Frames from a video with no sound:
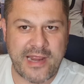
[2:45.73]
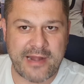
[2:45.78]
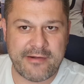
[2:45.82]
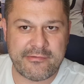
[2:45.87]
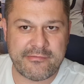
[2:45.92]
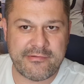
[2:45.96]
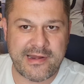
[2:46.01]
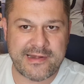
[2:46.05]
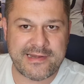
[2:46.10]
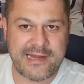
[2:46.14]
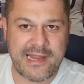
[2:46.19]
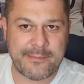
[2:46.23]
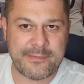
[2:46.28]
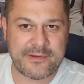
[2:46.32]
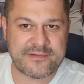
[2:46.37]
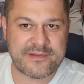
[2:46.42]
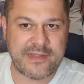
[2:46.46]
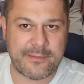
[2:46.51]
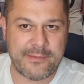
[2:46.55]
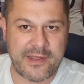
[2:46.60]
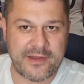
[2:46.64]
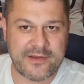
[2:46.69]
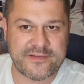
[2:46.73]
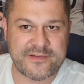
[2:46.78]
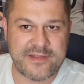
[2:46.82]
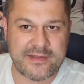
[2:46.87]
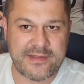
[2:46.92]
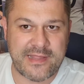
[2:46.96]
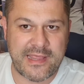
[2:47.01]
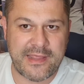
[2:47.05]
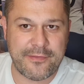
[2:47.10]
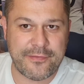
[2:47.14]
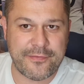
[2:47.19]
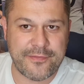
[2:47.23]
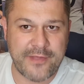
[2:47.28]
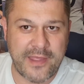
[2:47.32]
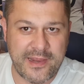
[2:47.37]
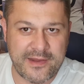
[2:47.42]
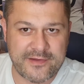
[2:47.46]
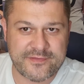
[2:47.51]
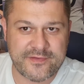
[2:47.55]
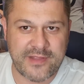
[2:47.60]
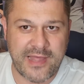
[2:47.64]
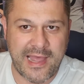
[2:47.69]
Harry Redknapp has come out and said that he
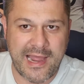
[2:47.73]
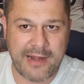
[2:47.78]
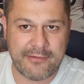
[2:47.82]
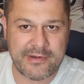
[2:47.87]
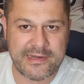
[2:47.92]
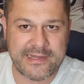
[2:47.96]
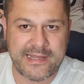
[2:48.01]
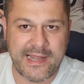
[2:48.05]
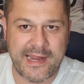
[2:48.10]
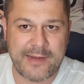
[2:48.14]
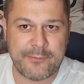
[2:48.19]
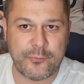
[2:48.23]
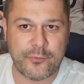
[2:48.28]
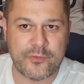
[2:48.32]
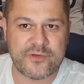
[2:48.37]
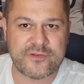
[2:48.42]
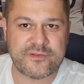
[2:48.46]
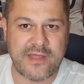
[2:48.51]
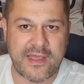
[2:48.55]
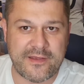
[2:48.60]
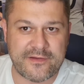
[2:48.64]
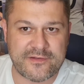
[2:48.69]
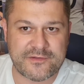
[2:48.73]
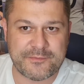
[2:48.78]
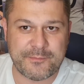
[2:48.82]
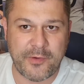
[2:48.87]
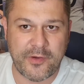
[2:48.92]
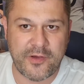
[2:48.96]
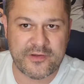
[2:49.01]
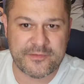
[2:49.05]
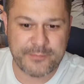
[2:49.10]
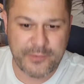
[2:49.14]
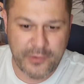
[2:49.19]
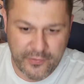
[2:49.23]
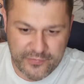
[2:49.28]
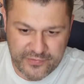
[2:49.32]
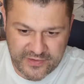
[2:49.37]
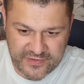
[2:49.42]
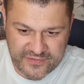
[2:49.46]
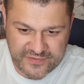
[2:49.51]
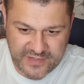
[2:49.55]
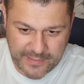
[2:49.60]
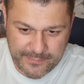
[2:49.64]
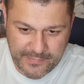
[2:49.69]
thinks that Harry Kane will stay at Spurs beyond
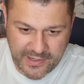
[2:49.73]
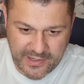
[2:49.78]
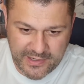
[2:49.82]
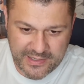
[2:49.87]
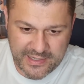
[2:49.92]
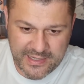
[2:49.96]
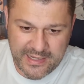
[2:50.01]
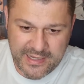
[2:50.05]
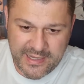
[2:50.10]
this summer.